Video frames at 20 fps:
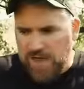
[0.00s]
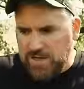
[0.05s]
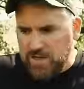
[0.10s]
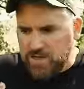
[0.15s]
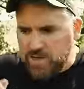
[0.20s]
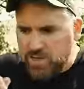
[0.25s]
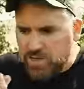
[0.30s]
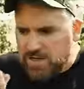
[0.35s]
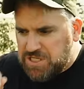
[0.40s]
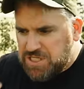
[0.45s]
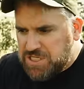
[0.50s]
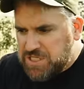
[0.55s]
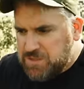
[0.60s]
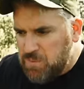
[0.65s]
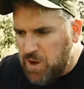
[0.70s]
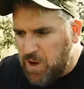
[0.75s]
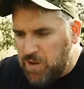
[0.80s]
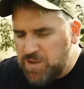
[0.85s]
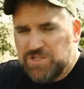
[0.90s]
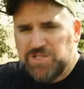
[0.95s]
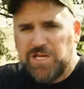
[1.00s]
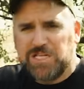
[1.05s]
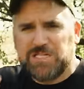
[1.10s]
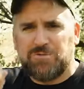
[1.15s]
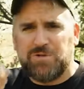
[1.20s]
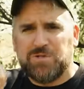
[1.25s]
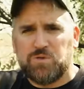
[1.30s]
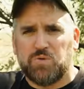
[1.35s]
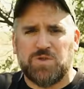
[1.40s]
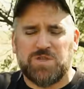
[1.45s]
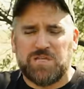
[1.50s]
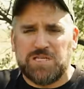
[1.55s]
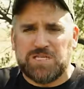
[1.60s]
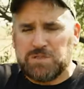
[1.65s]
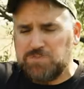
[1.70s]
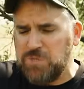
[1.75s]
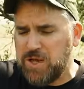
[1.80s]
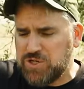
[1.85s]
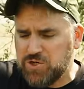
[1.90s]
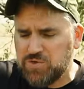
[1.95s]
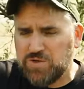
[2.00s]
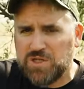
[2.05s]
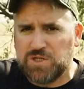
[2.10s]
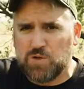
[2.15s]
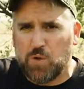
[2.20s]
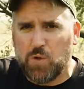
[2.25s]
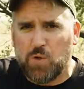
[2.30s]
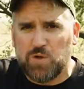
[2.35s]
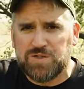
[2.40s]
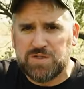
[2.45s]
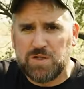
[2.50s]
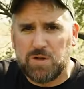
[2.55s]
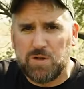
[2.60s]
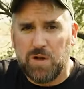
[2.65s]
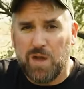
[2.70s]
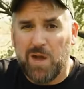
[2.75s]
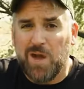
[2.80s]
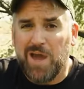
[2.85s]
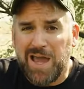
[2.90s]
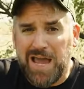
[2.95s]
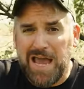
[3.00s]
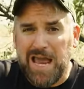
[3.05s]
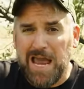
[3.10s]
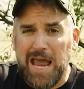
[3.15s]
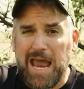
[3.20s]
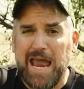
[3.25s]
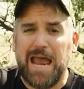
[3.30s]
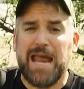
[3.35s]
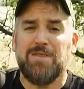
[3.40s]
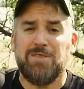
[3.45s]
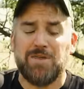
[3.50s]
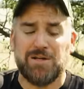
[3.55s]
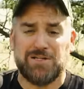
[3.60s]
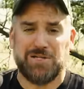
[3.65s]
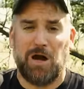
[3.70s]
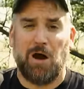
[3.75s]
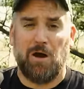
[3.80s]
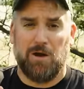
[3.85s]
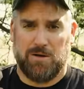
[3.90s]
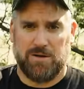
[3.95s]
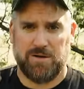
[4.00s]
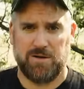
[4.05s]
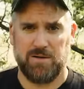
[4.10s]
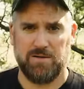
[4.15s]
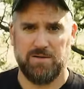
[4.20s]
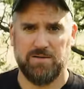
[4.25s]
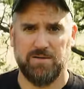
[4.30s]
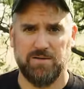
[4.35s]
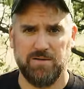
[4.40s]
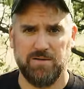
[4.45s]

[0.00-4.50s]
and do these small adjustments with these specialty tools in the dark,